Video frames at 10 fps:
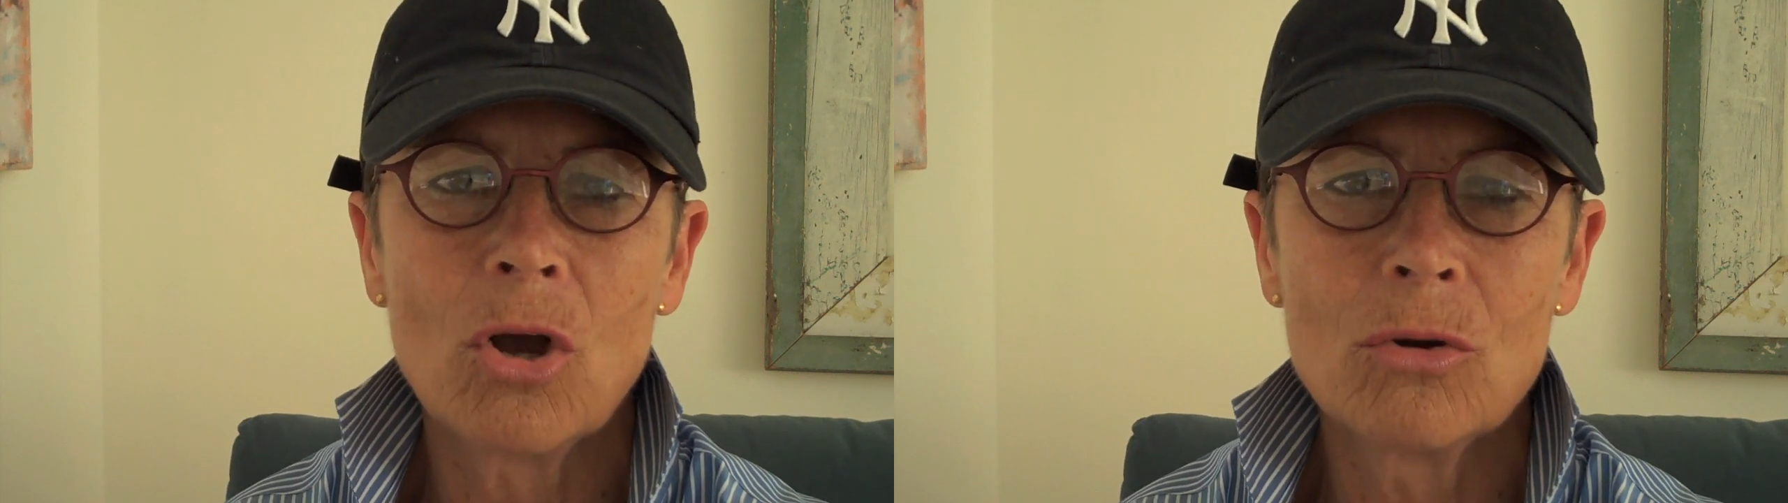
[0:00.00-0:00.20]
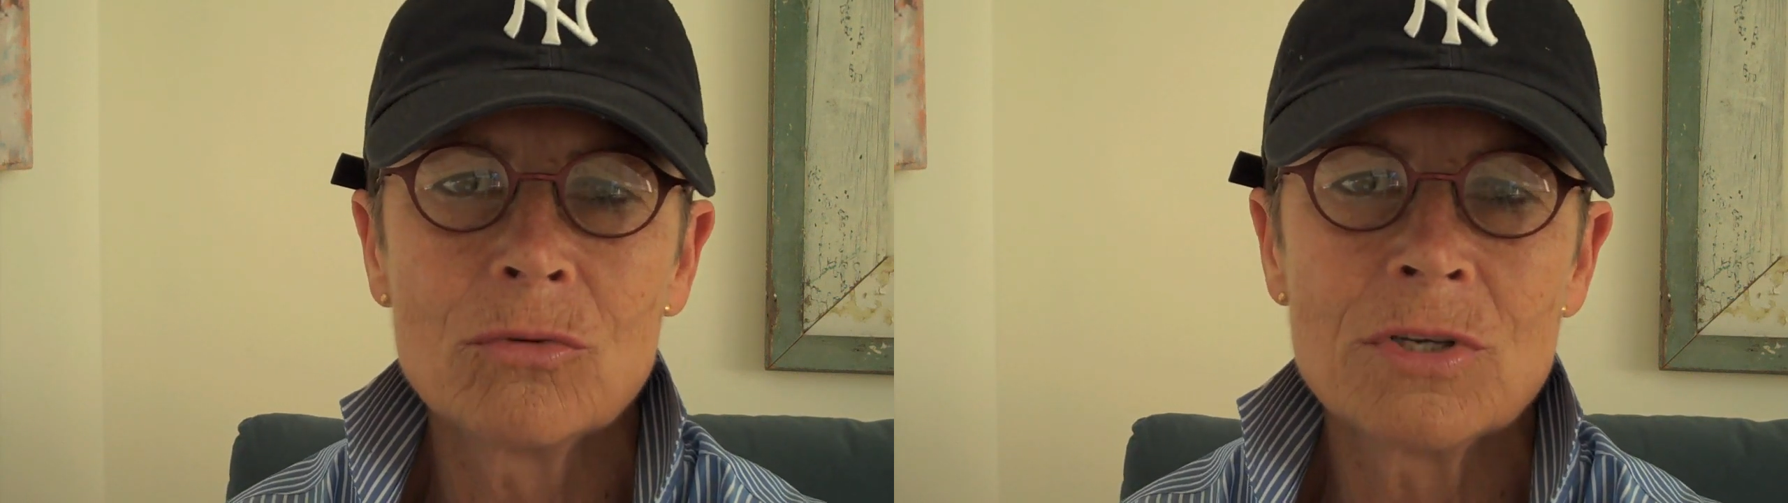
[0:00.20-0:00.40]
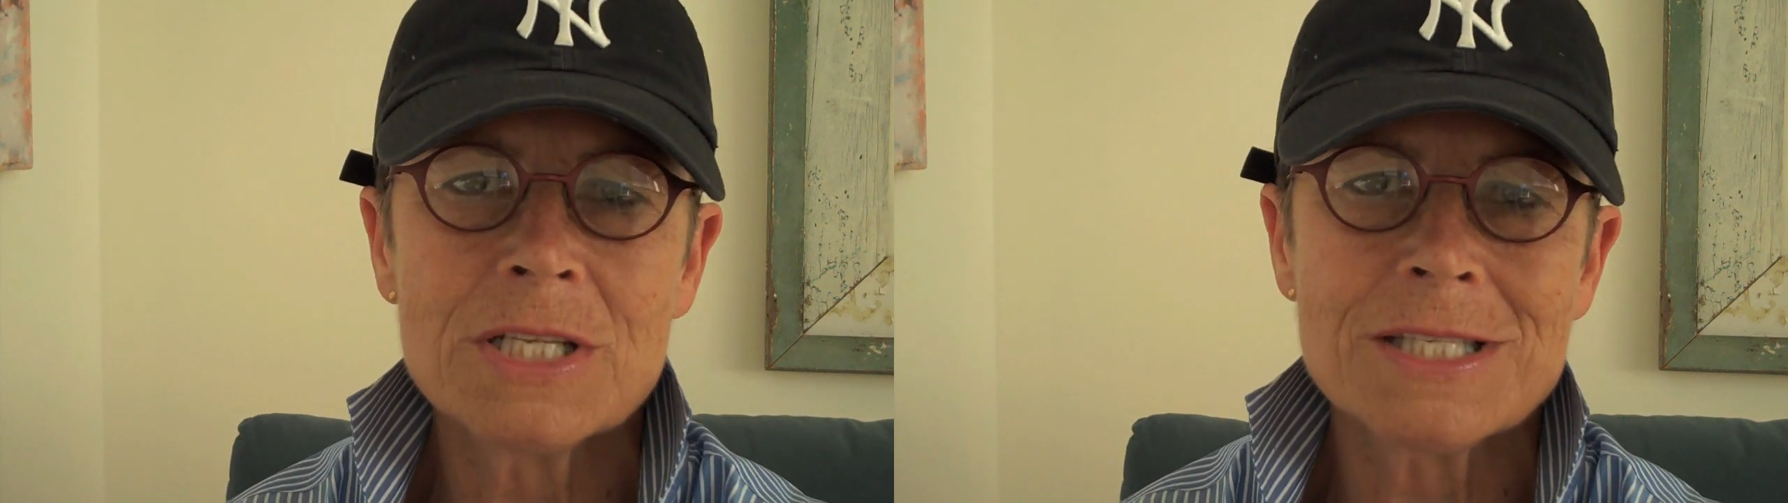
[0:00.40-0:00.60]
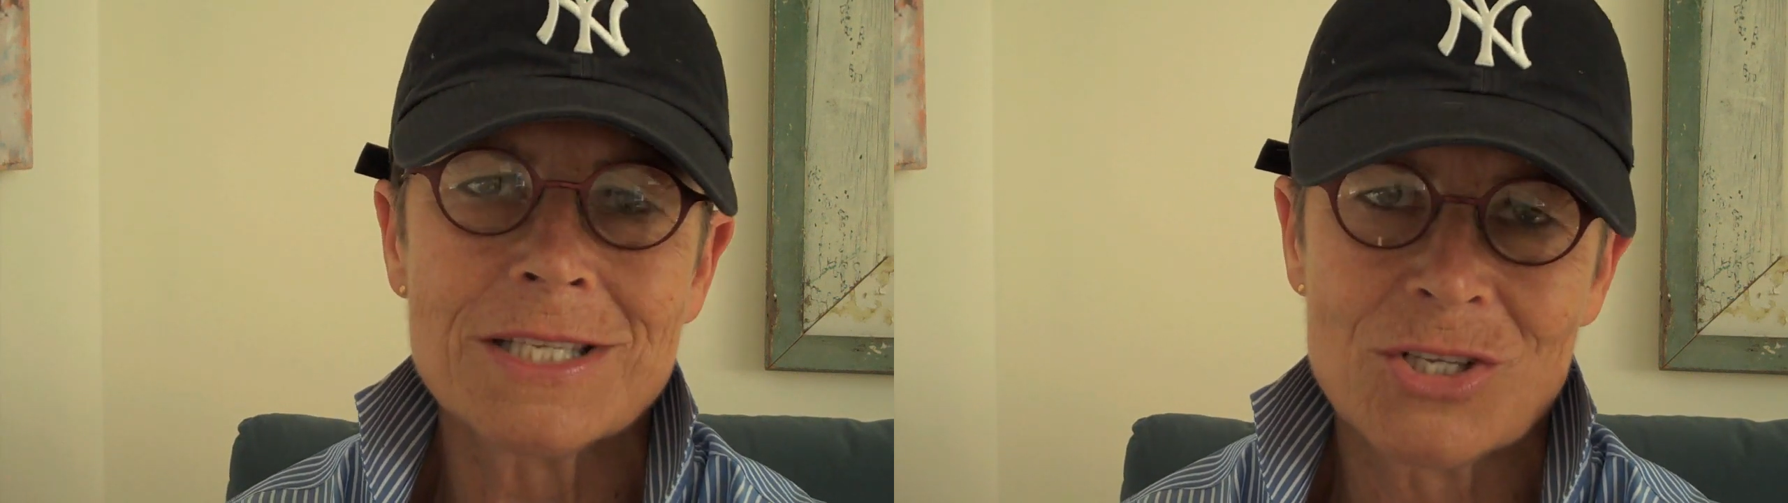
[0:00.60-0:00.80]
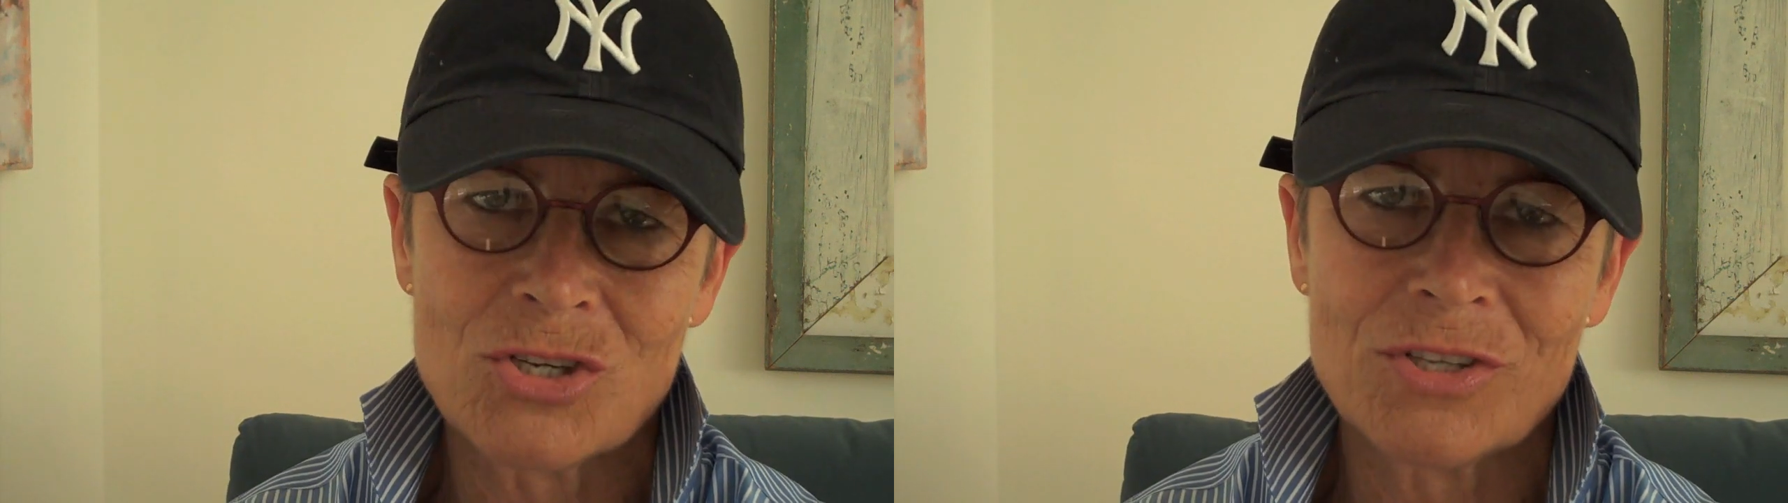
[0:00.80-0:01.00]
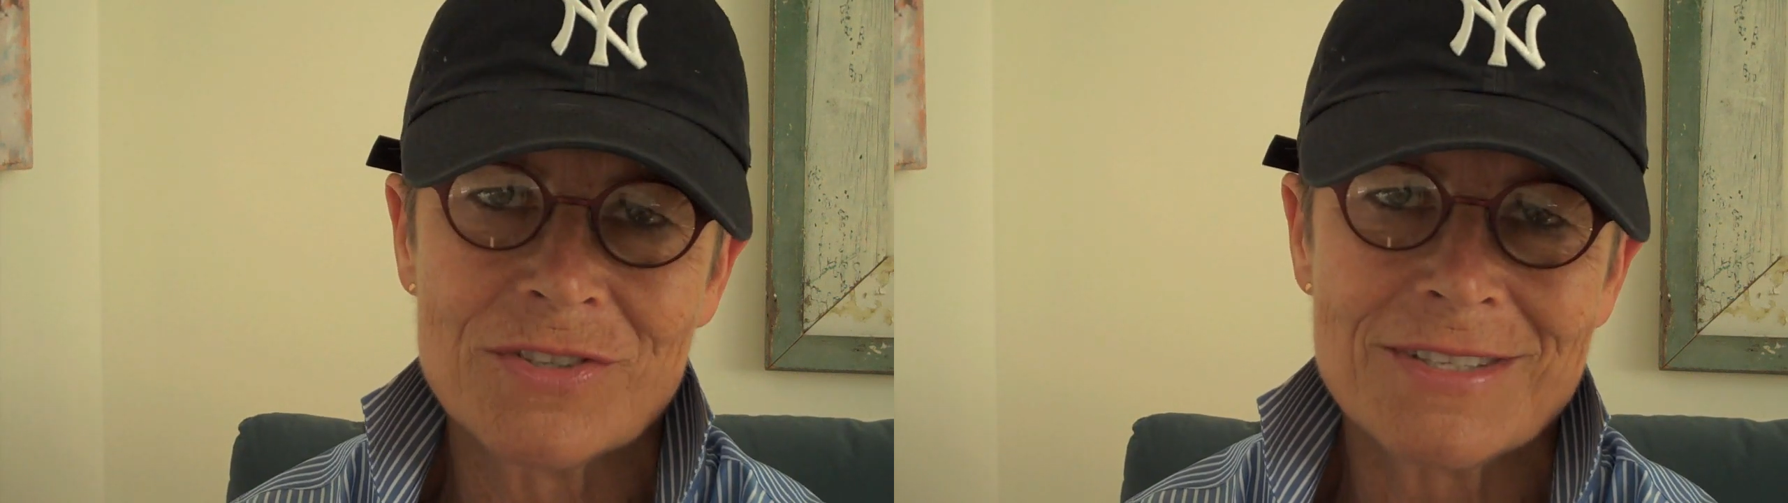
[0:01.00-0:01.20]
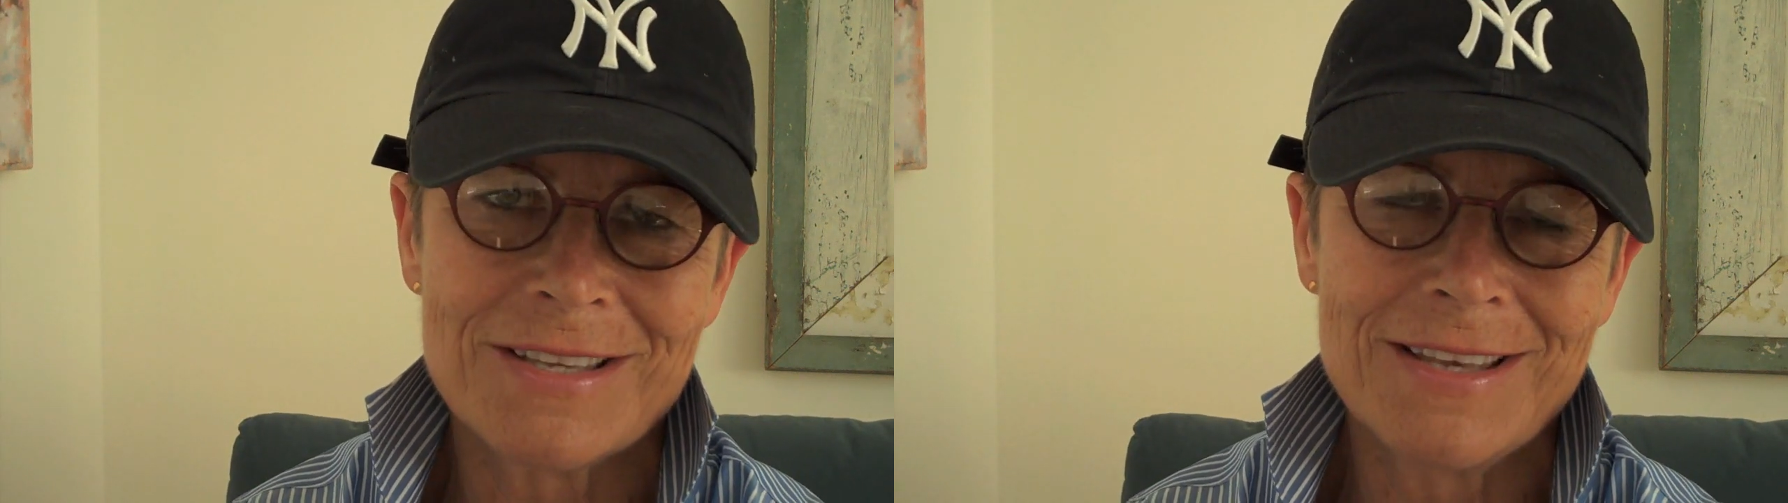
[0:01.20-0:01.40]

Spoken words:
own decisions.